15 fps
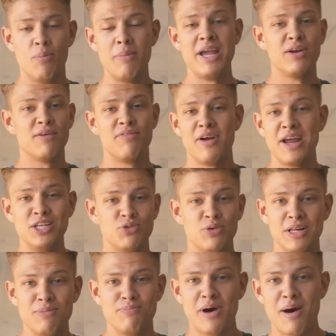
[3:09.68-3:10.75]
will make your veins
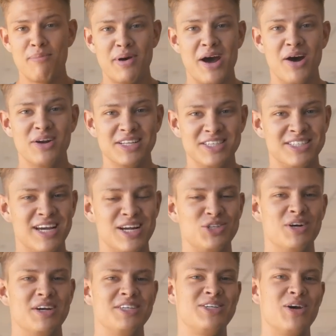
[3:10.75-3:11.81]
really pop out,
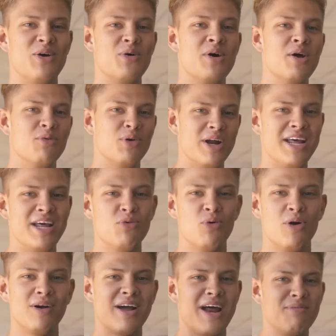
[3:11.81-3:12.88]
etc. So we're gonna hit a
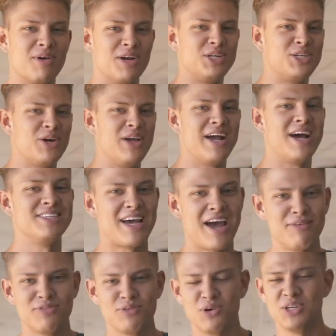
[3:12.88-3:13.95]
workout. I'm gonna show you guys
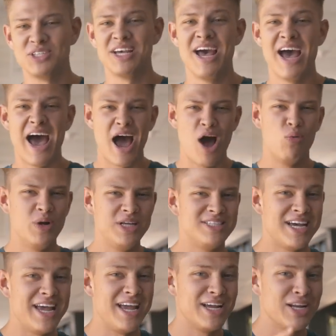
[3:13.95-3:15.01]
afterwards how we
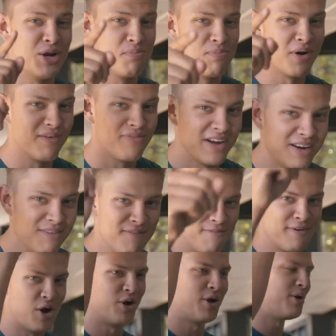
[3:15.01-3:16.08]
take the perfect
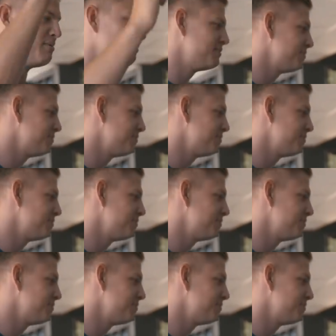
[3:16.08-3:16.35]
photo.